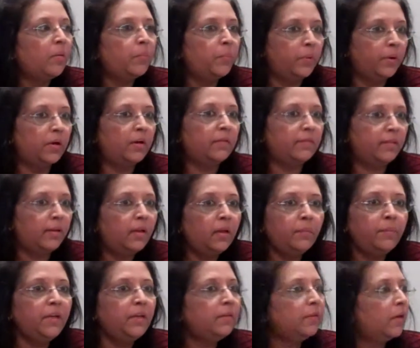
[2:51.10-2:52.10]
burns. And
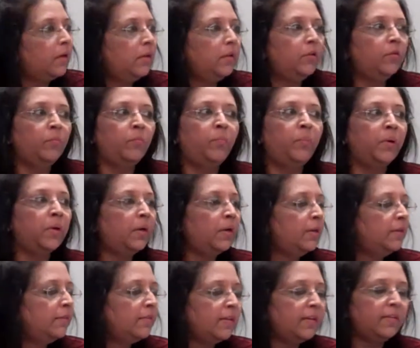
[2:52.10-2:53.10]
let me tell you,
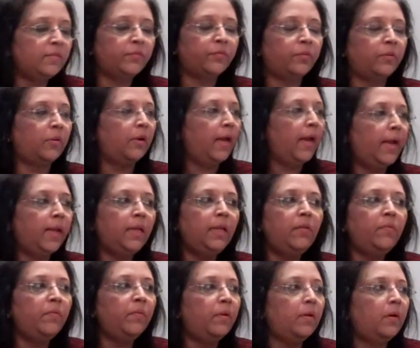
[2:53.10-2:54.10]
burns is for
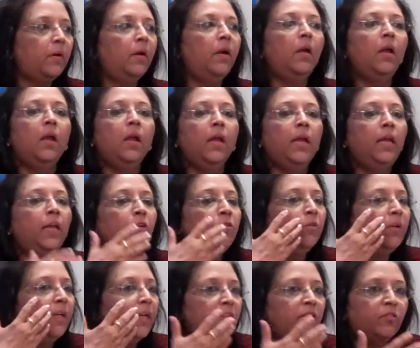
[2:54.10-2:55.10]
anywhere
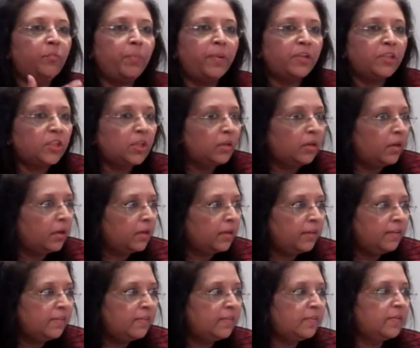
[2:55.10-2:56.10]
you need
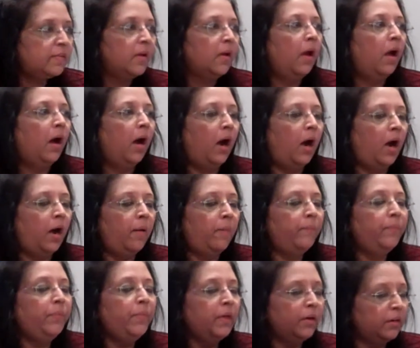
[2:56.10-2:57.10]
specialized
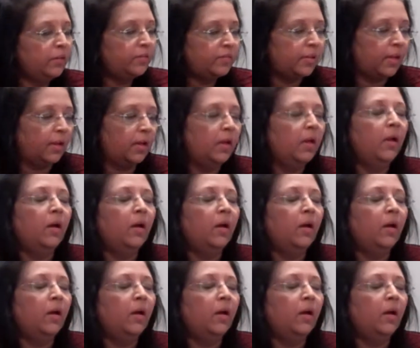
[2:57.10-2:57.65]
nursing.